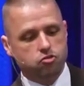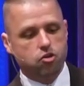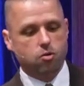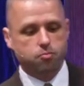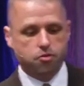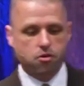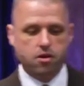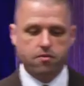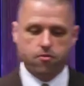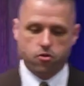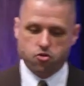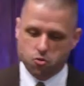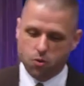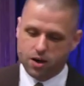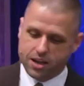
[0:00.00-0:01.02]
Job 30
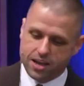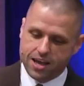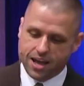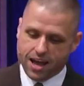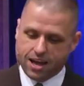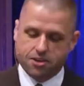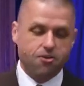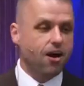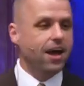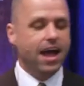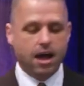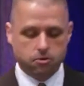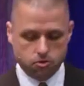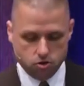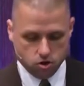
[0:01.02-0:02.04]
verse 20, I cry
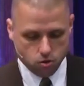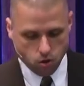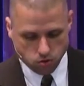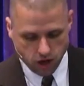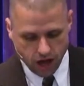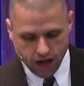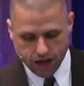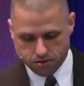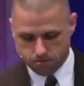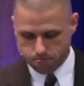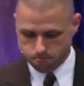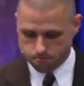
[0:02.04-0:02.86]
out to you, O God,